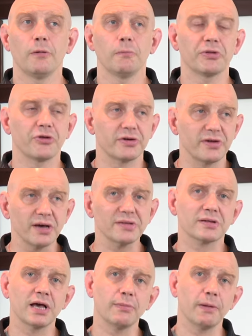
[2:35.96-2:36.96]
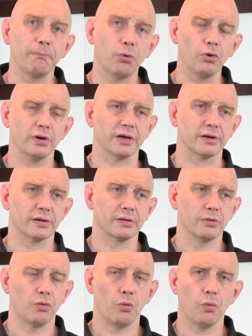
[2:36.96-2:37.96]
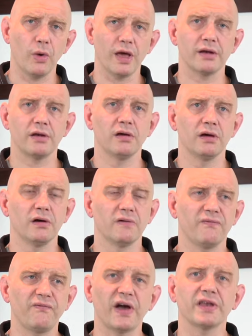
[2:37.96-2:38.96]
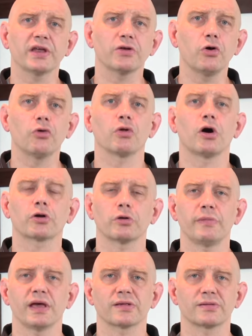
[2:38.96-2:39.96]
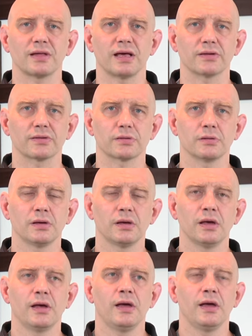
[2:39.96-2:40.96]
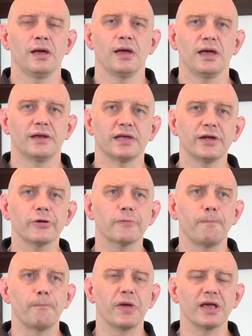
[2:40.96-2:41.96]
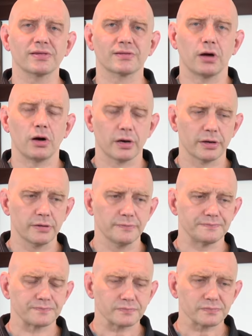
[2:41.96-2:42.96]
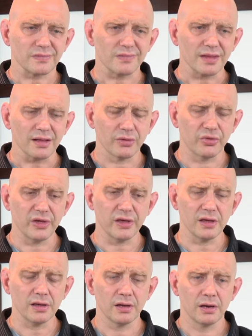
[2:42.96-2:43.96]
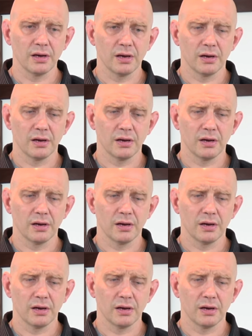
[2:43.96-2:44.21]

but there does come a point when fighting no longer makes sense. And here, based on the